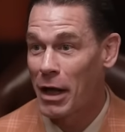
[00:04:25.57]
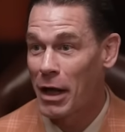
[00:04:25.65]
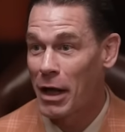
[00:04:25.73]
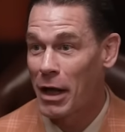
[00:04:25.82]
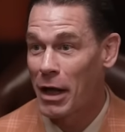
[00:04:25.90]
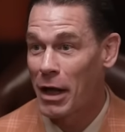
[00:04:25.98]

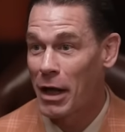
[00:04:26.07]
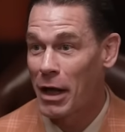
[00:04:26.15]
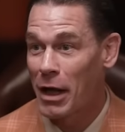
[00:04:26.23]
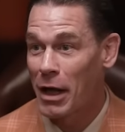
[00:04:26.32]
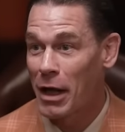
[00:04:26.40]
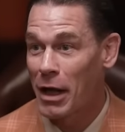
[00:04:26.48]

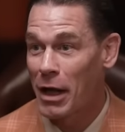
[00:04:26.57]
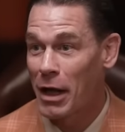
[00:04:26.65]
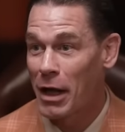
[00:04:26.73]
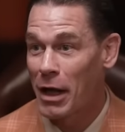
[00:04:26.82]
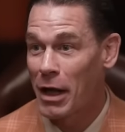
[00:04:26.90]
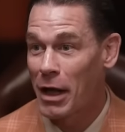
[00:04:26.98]

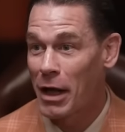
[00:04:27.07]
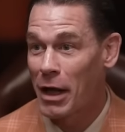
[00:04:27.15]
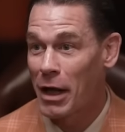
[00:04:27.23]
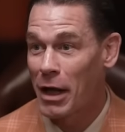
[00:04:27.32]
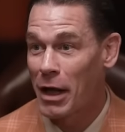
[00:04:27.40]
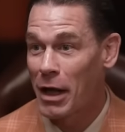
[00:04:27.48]

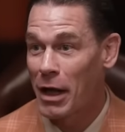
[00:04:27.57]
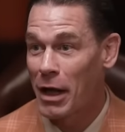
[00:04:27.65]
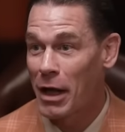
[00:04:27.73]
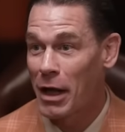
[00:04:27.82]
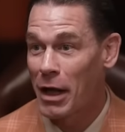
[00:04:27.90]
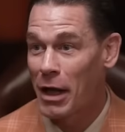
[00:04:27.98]

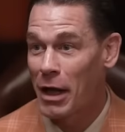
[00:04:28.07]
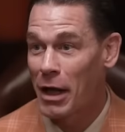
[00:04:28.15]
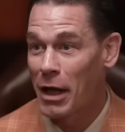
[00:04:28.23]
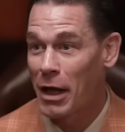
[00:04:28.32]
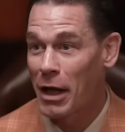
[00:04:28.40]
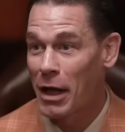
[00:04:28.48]

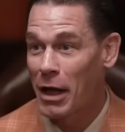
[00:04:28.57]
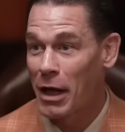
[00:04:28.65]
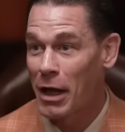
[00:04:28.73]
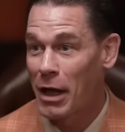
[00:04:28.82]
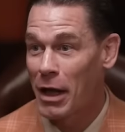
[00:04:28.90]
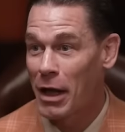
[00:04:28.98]

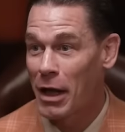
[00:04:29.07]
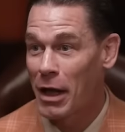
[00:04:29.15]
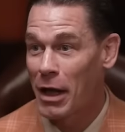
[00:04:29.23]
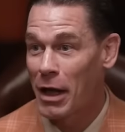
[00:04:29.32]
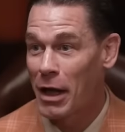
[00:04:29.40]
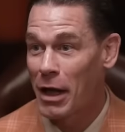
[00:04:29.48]

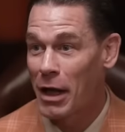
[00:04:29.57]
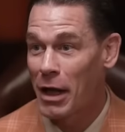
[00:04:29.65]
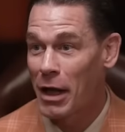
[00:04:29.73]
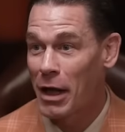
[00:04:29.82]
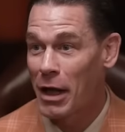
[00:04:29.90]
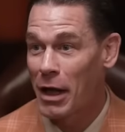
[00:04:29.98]

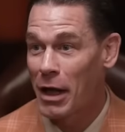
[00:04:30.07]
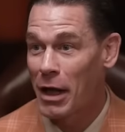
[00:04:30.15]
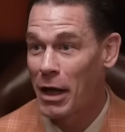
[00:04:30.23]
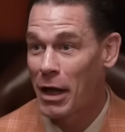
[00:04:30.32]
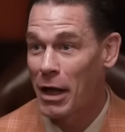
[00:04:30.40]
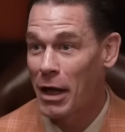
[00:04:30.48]

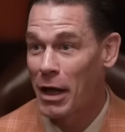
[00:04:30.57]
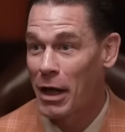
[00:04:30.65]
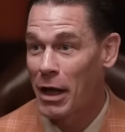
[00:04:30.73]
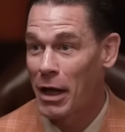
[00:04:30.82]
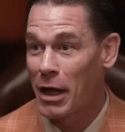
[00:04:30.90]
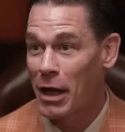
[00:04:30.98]

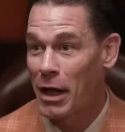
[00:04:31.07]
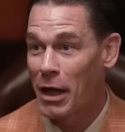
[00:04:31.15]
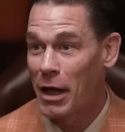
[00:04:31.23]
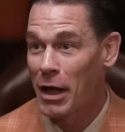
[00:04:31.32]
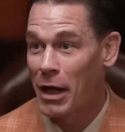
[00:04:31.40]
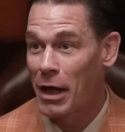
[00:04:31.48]

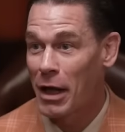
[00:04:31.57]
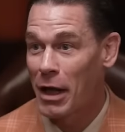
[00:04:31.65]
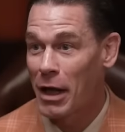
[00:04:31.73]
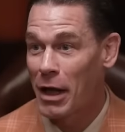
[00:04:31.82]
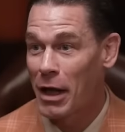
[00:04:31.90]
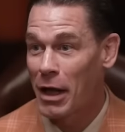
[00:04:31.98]

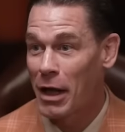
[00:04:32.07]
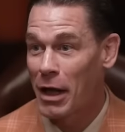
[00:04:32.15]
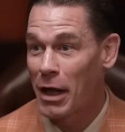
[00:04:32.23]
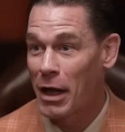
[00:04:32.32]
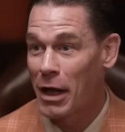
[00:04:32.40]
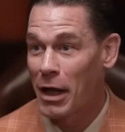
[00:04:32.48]

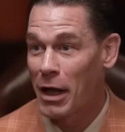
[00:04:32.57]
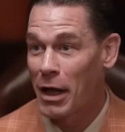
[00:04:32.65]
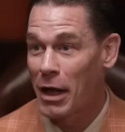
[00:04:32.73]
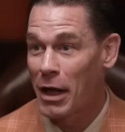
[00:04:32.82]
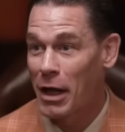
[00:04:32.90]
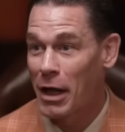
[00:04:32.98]

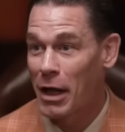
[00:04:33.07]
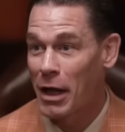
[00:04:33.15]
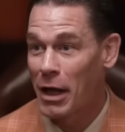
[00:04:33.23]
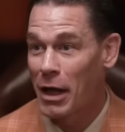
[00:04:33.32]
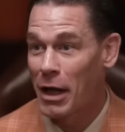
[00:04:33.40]
(not speaking)